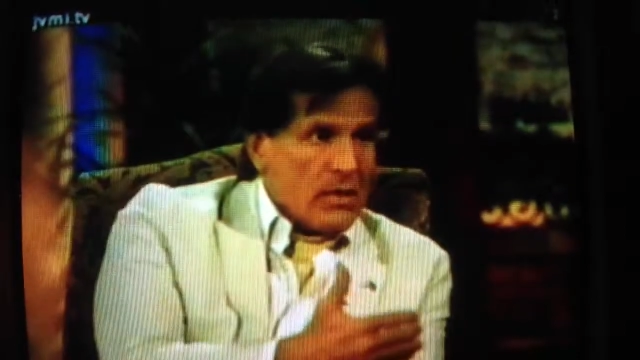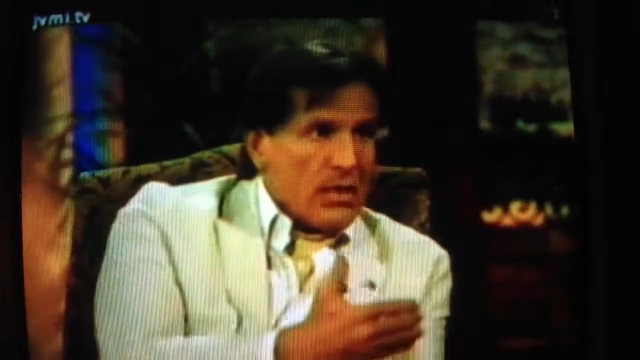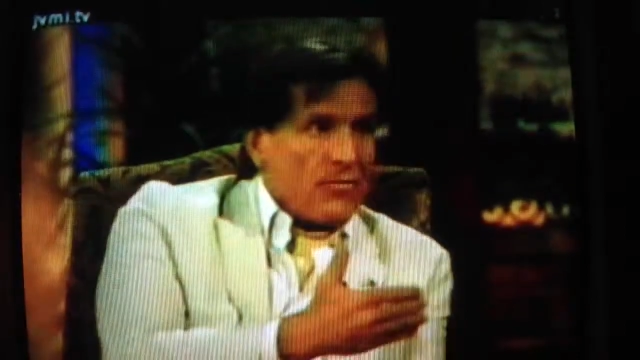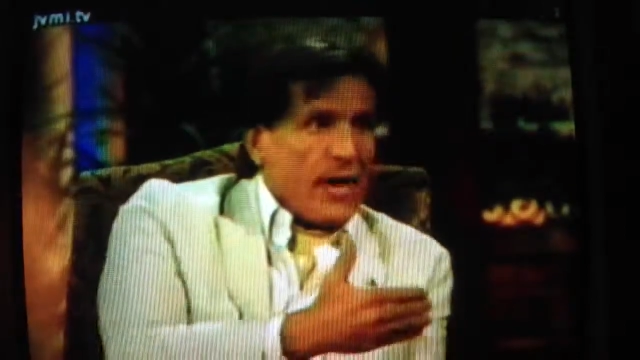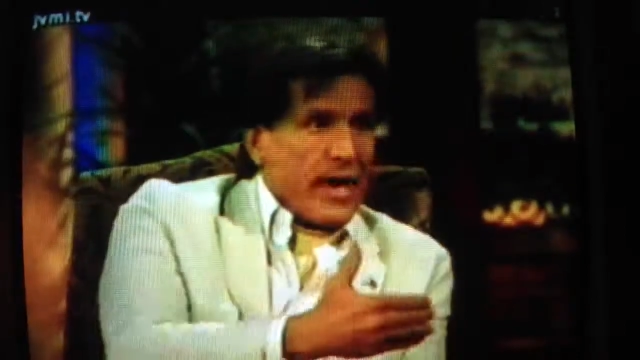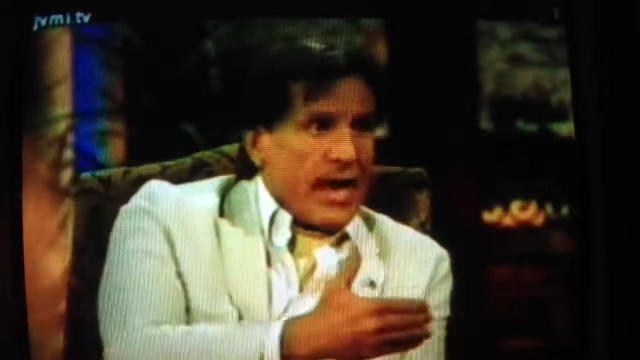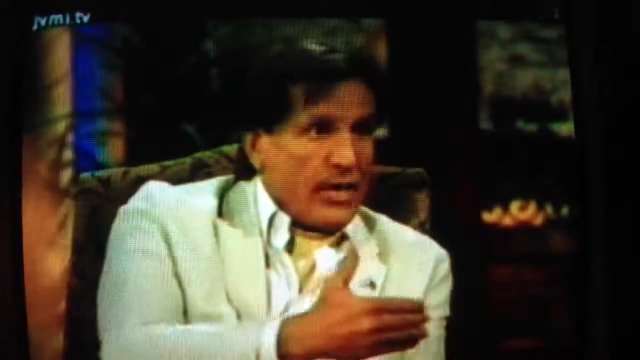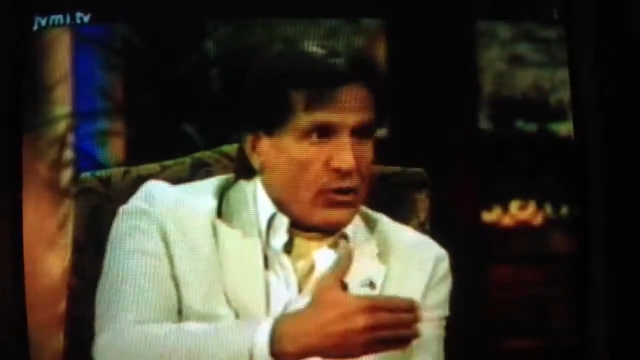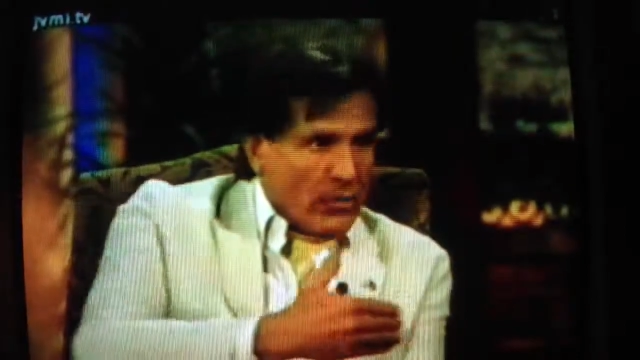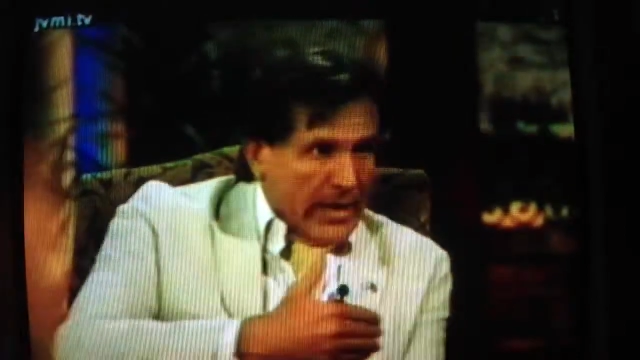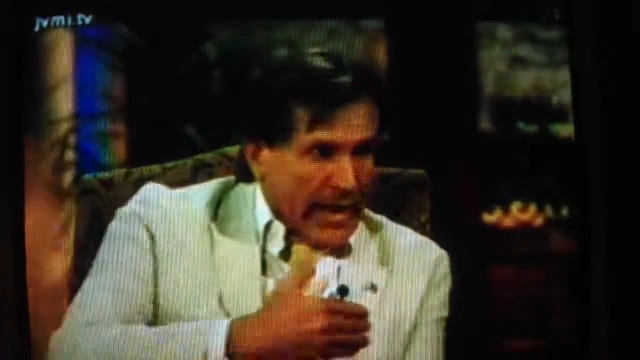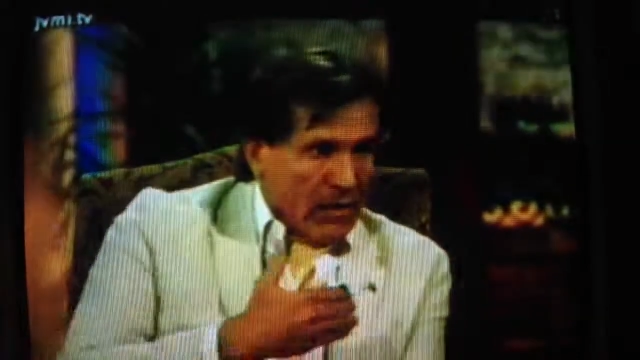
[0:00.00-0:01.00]
that they had
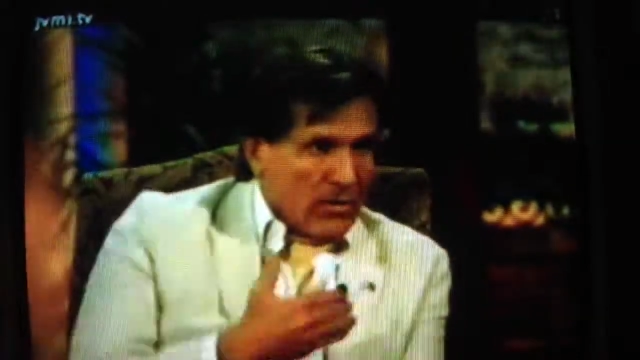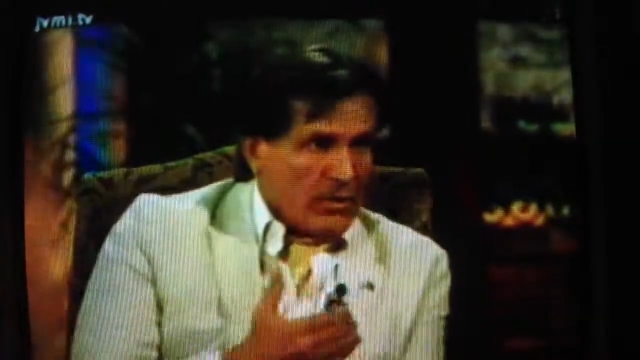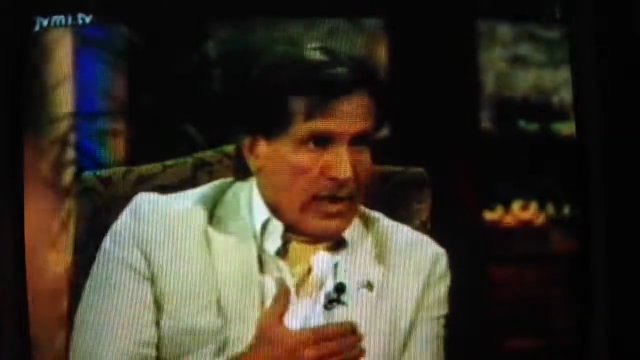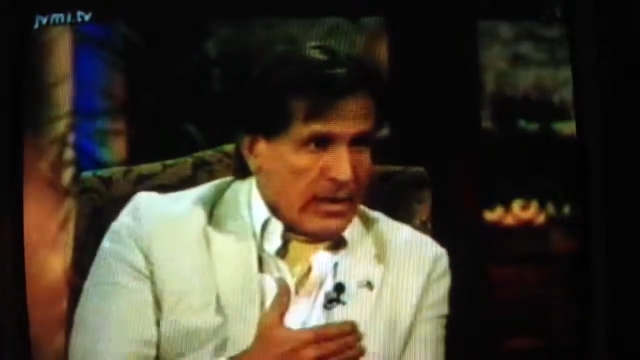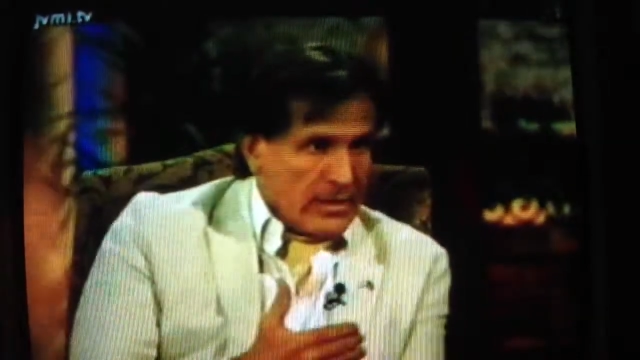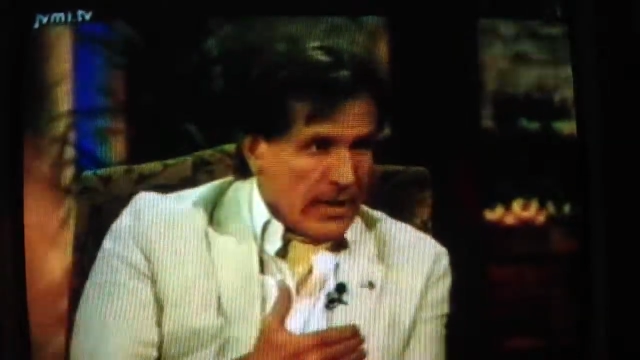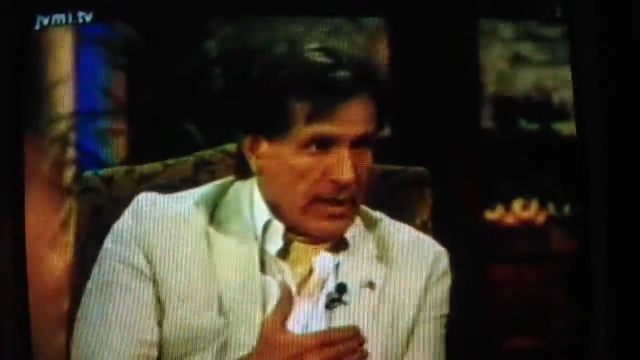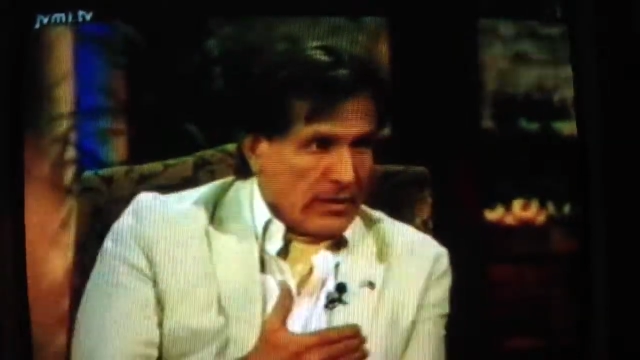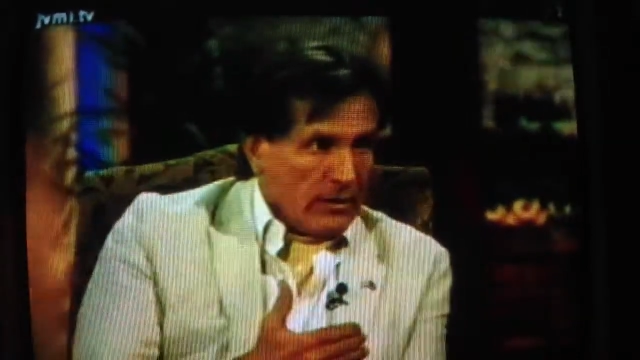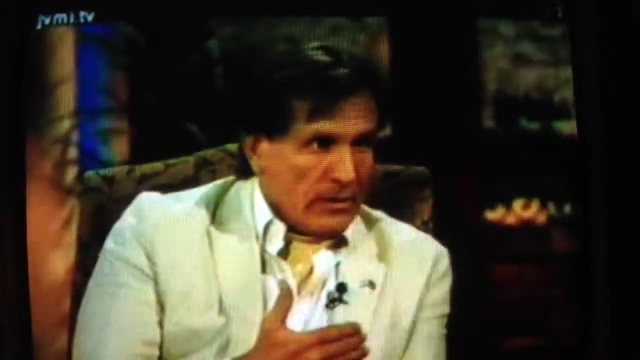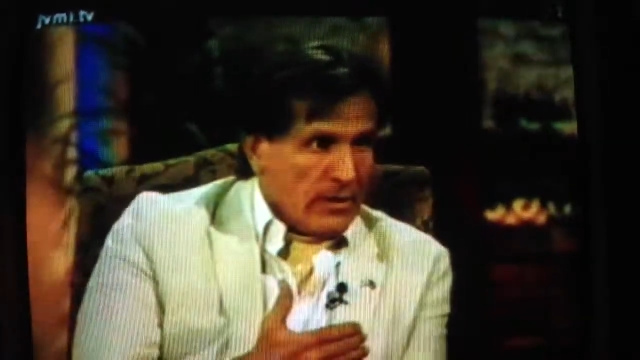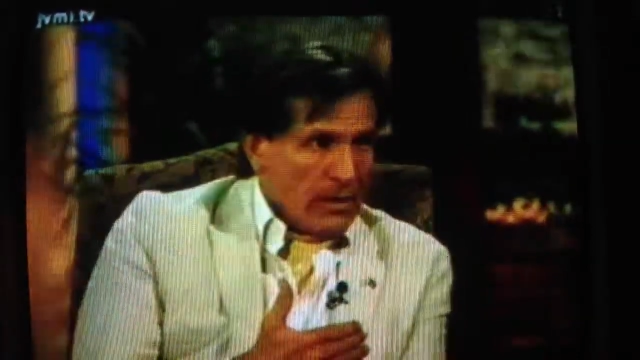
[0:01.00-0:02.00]
to inherit that title,